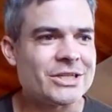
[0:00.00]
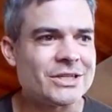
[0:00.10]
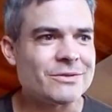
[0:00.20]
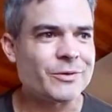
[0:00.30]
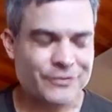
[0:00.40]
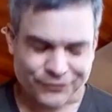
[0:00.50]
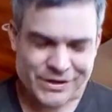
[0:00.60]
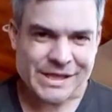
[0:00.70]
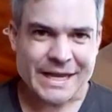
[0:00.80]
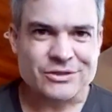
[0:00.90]
with the
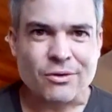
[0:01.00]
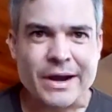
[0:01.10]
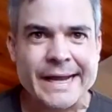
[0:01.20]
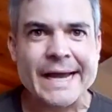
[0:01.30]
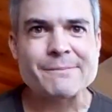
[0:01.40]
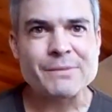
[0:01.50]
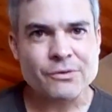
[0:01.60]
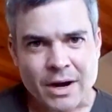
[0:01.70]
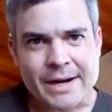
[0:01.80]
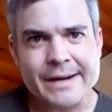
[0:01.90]
freelance writing, I've been
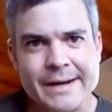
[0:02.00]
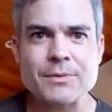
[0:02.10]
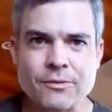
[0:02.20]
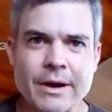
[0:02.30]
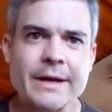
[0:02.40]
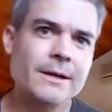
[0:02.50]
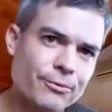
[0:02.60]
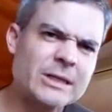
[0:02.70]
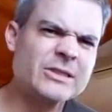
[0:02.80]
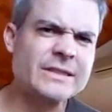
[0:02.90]
writing it
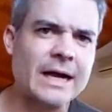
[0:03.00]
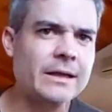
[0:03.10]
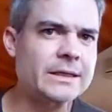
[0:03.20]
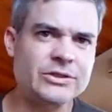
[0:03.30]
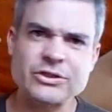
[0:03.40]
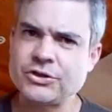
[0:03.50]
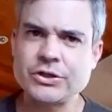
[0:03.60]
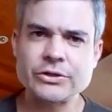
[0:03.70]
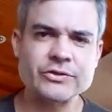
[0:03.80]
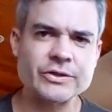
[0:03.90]
pretty solid. This is
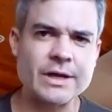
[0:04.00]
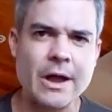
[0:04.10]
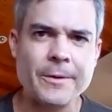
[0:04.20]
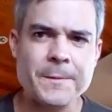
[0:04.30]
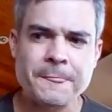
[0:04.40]
years ago.